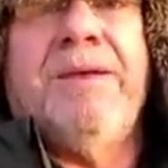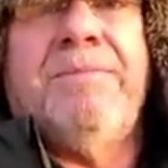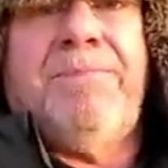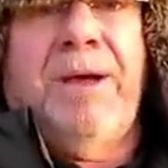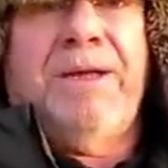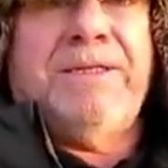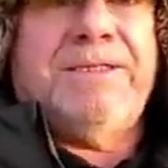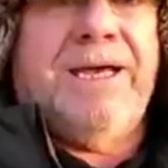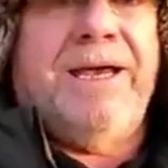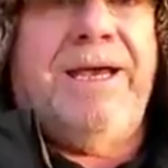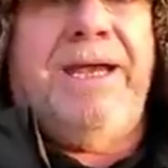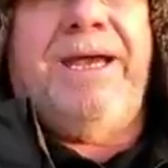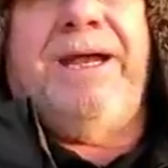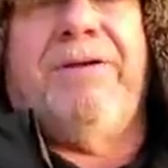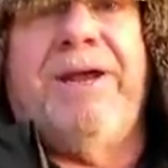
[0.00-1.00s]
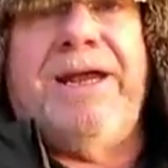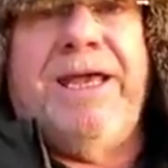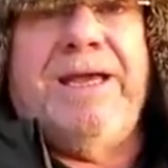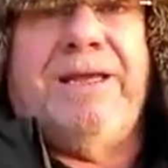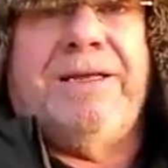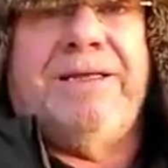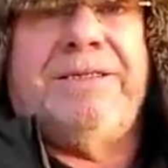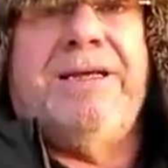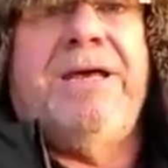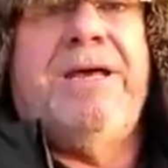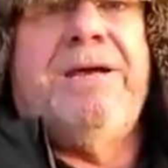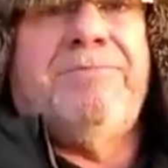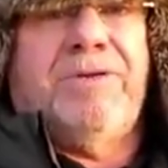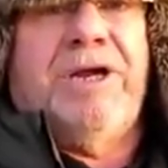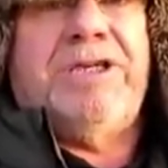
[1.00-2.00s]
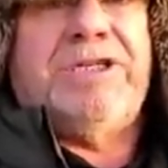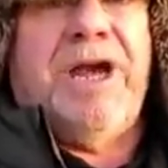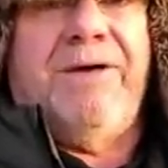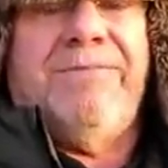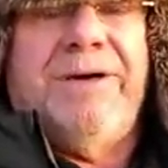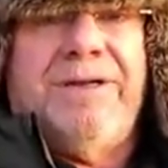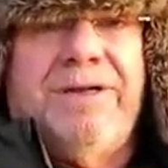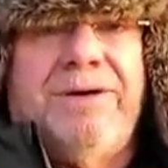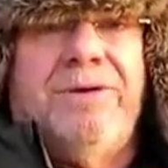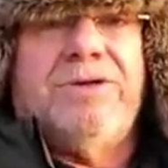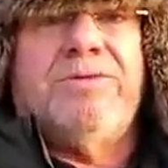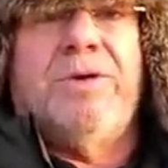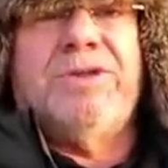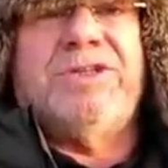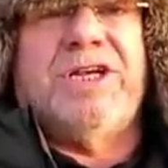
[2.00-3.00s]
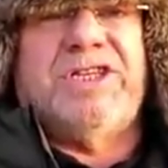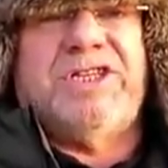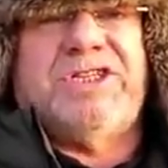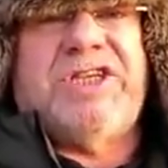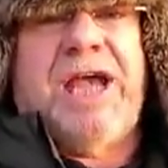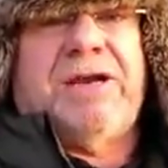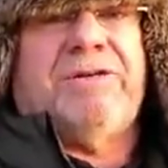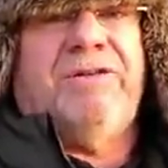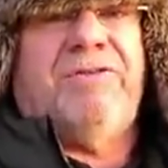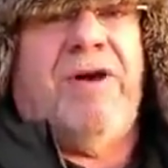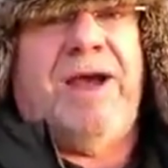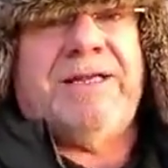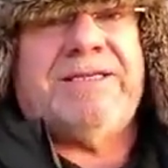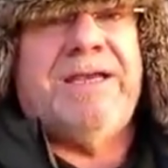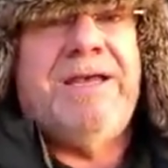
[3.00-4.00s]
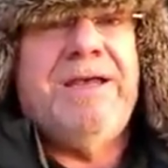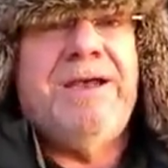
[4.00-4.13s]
But here in England, British government, of course, wants to sacrifice